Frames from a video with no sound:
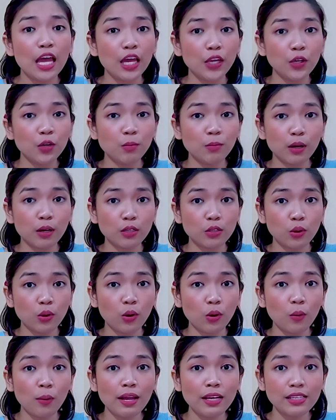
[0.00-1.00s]
You must
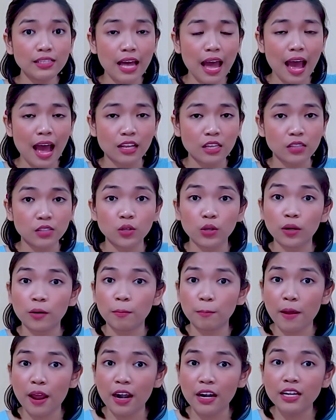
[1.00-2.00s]
always ask your
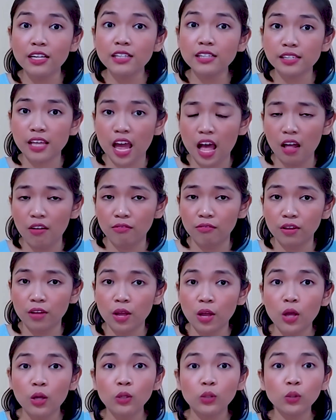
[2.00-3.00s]
parents' help
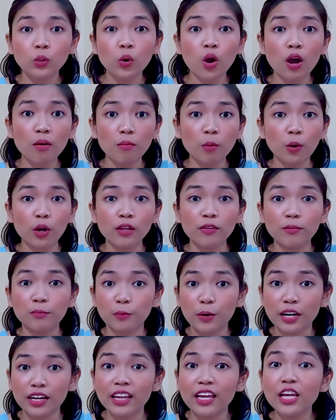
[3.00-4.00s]
to
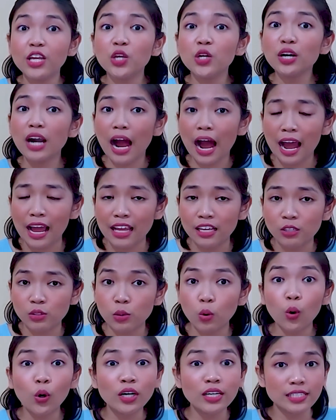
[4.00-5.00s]
avoid pricking your eyes
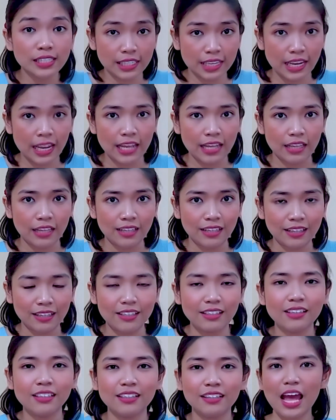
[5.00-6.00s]
or skin.
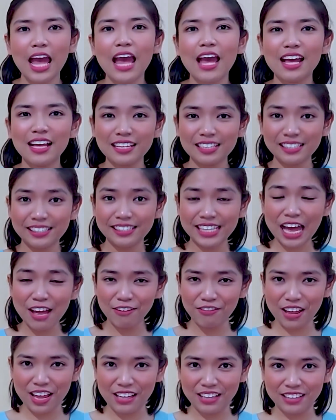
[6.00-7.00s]

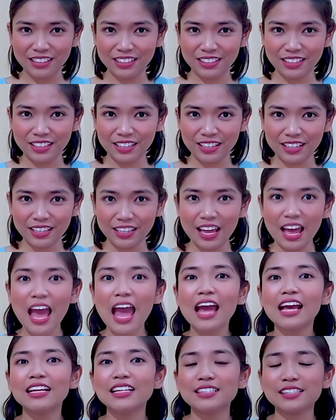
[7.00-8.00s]
Seventh,
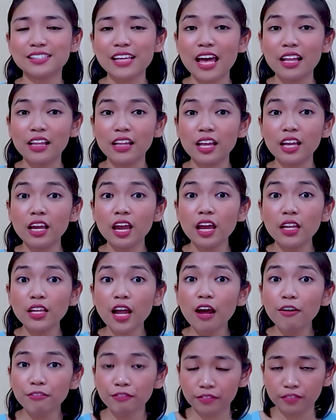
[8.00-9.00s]
setting
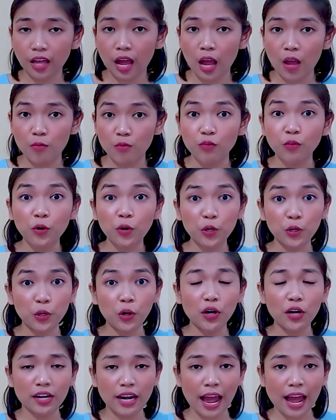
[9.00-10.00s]
enough time for
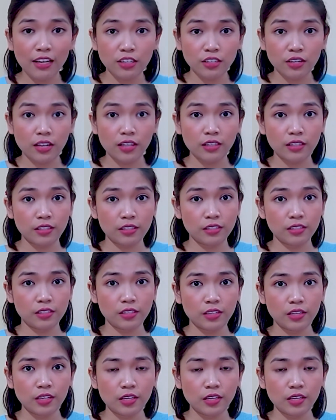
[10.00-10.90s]
your gadgets.